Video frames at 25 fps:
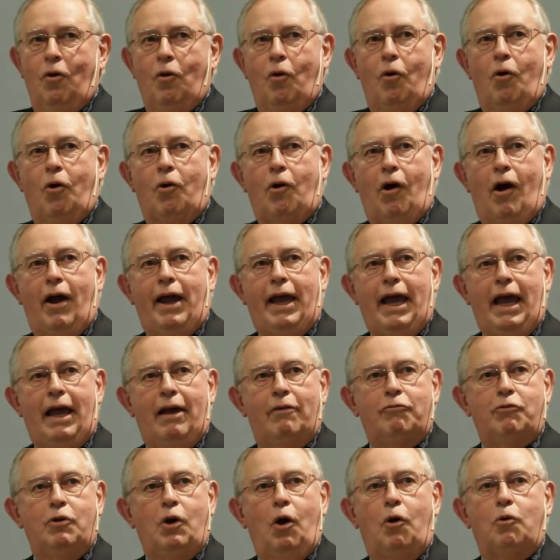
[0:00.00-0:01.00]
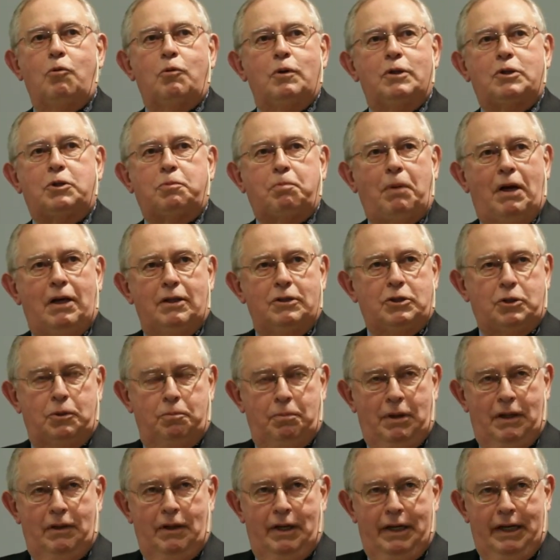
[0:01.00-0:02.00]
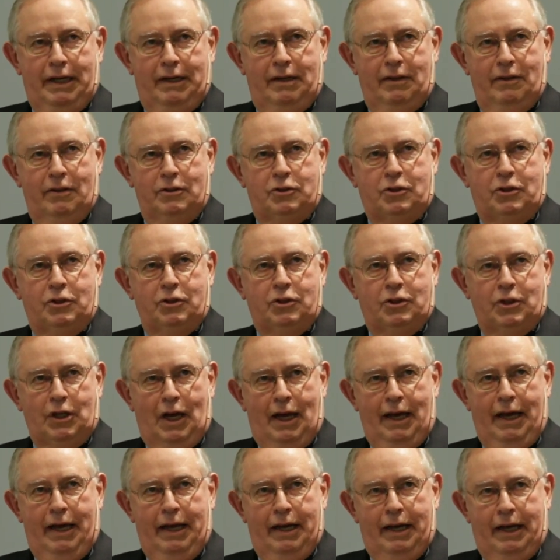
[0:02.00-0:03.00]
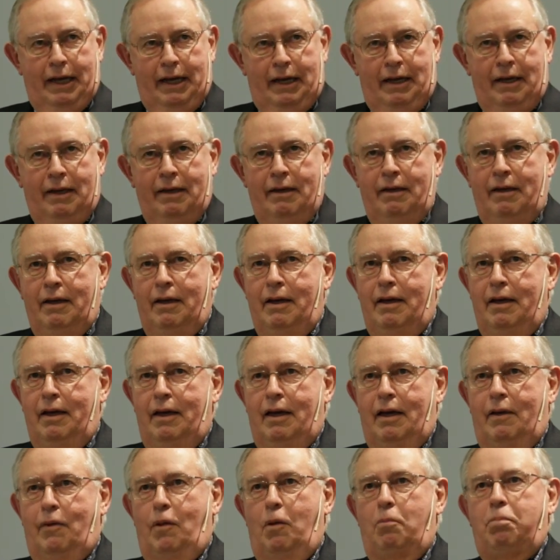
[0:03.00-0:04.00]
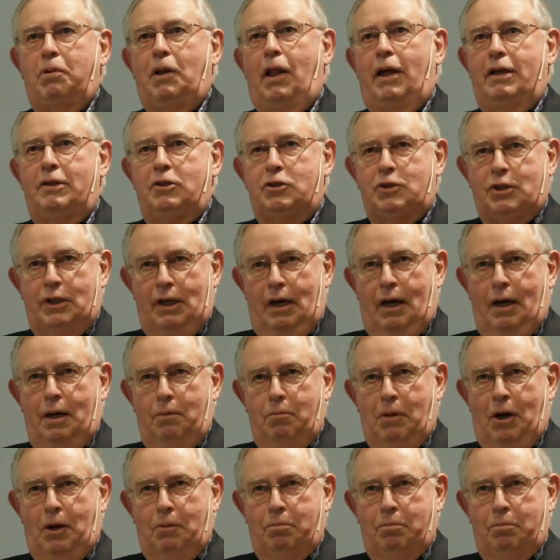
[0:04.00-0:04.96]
or I have no responsibility to the society in the place that I'm